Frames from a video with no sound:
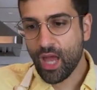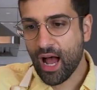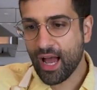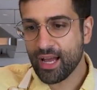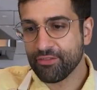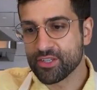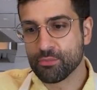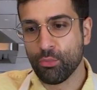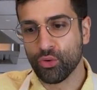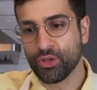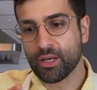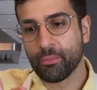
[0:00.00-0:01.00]
I have this
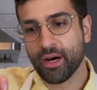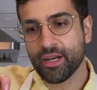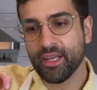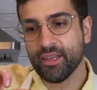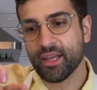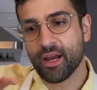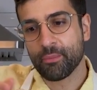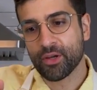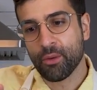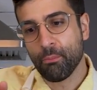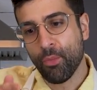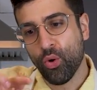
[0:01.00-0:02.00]
molding putty that I'm
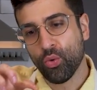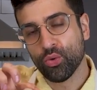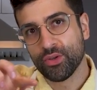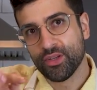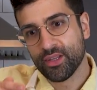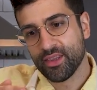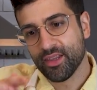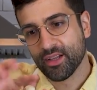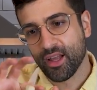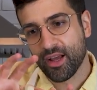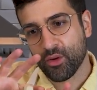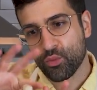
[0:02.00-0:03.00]
gonna mold the
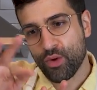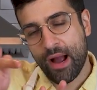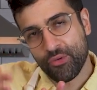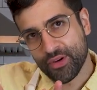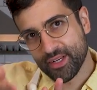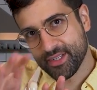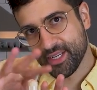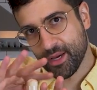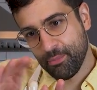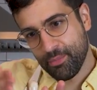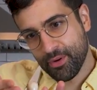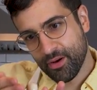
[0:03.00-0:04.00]
like rounded
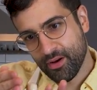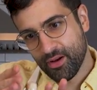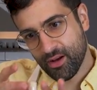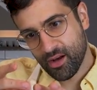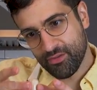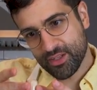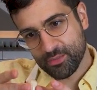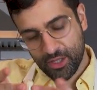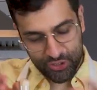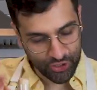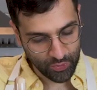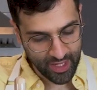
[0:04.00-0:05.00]
tip of this
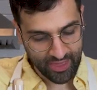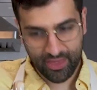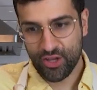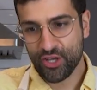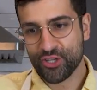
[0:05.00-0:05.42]
plunger with.